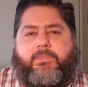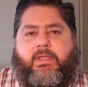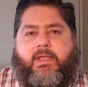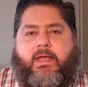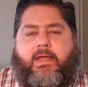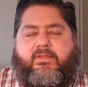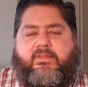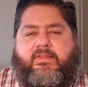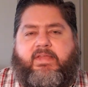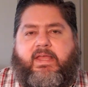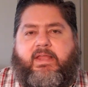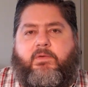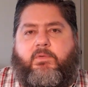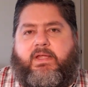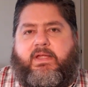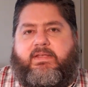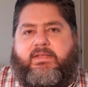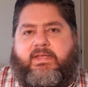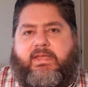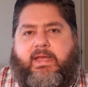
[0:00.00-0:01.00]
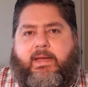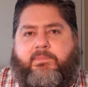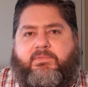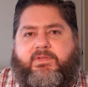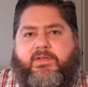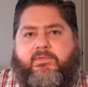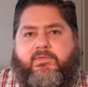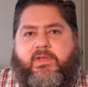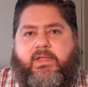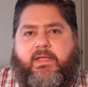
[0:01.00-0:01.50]
Uh, he's taken away into
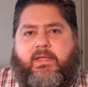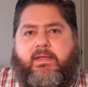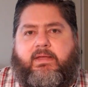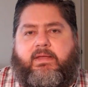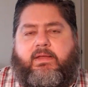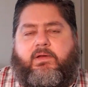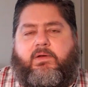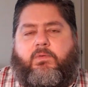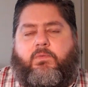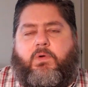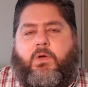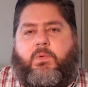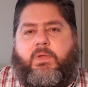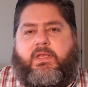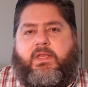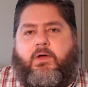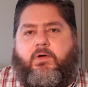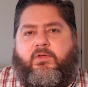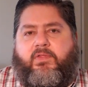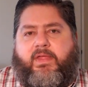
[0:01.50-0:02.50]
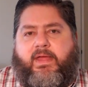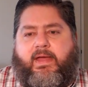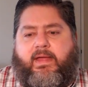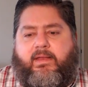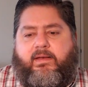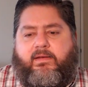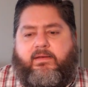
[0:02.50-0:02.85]
captivity. Well, we know that